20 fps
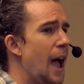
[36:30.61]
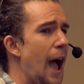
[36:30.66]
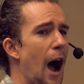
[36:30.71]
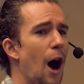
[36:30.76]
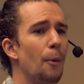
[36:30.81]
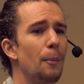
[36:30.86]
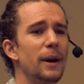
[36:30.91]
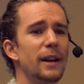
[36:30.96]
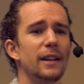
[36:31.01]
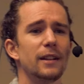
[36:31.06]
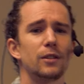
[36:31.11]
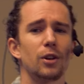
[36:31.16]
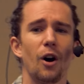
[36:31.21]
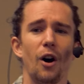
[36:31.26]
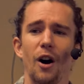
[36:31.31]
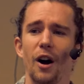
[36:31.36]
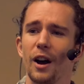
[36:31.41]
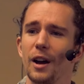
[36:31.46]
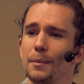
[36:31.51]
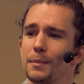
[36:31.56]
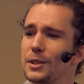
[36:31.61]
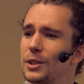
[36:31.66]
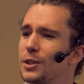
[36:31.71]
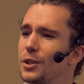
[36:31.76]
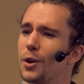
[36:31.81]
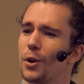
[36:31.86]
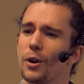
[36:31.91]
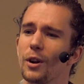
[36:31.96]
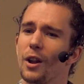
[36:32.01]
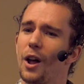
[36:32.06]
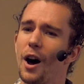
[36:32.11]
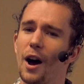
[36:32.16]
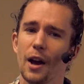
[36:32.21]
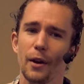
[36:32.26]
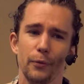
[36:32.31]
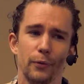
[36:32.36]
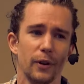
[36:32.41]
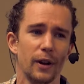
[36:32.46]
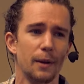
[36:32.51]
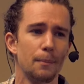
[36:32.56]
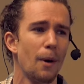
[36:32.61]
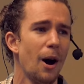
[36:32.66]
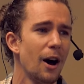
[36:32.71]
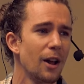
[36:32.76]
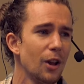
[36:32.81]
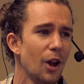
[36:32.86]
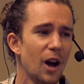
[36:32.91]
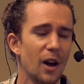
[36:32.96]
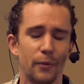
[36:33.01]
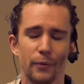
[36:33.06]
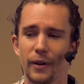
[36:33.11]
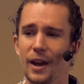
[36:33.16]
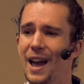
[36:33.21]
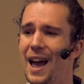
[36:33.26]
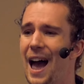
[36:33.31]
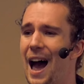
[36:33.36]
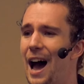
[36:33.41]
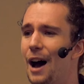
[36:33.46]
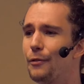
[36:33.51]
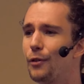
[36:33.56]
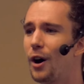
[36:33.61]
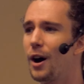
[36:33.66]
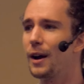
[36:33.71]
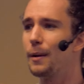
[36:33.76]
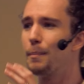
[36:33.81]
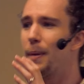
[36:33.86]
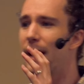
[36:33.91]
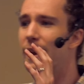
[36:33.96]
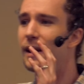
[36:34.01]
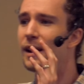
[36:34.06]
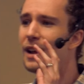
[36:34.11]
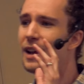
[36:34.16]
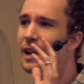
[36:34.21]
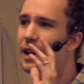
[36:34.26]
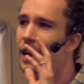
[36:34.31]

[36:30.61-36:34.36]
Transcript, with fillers: How many times in your life and in my life have I been